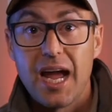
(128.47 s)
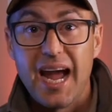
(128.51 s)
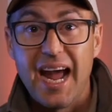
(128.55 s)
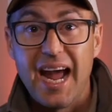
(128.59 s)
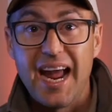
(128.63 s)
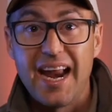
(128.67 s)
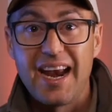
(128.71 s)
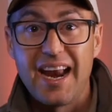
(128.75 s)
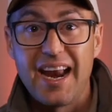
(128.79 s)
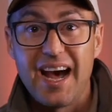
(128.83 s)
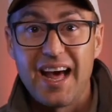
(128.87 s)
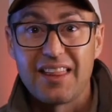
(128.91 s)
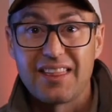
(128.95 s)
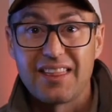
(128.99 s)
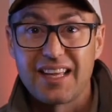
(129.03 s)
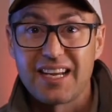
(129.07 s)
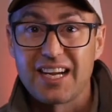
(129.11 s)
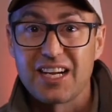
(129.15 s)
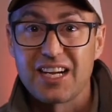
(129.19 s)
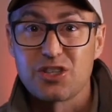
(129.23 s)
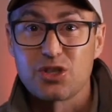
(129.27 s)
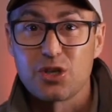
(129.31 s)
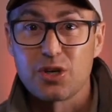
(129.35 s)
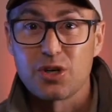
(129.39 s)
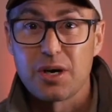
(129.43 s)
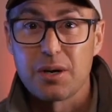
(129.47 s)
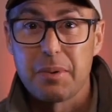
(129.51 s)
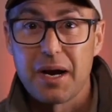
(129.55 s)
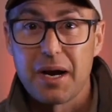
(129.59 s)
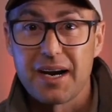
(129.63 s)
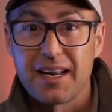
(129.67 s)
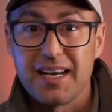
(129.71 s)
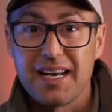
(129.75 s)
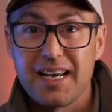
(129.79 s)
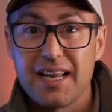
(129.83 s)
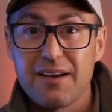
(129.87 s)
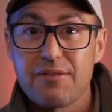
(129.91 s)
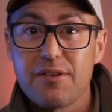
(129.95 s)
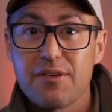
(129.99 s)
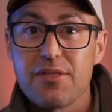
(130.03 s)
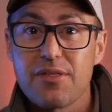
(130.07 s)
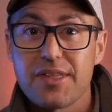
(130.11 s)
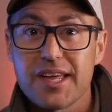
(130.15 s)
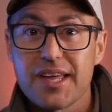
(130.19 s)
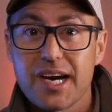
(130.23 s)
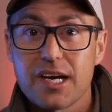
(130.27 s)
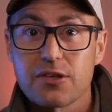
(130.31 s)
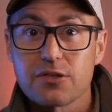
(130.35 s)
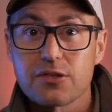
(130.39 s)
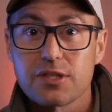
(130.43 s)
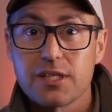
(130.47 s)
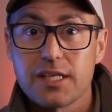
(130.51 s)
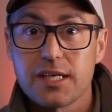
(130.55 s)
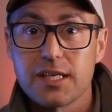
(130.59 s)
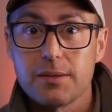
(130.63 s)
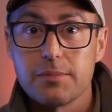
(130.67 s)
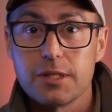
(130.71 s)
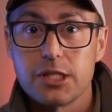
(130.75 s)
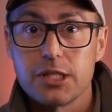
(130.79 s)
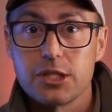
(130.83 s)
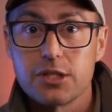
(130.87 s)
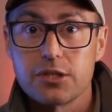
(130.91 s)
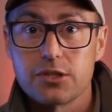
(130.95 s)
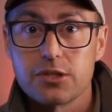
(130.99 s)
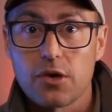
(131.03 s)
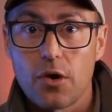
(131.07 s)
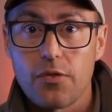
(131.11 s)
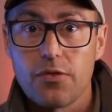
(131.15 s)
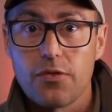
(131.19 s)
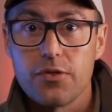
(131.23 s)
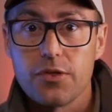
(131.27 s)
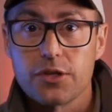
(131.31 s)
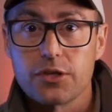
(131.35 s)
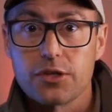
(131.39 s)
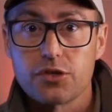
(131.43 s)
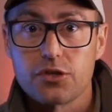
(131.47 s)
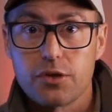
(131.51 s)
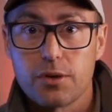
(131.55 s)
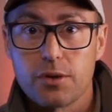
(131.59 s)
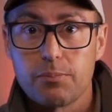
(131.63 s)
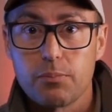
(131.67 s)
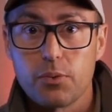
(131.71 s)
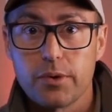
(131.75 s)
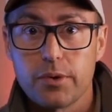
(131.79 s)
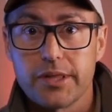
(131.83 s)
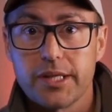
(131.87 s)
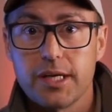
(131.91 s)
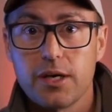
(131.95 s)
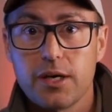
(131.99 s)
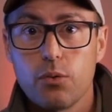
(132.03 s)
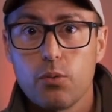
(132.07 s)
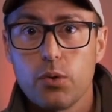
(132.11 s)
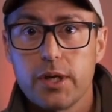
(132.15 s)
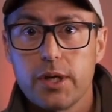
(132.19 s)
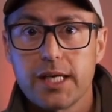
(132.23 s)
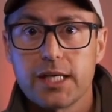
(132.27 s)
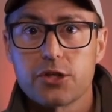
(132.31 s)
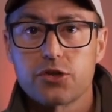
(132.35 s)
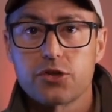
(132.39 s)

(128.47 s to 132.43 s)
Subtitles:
And I think I took about 11,000 images on this trip within a week.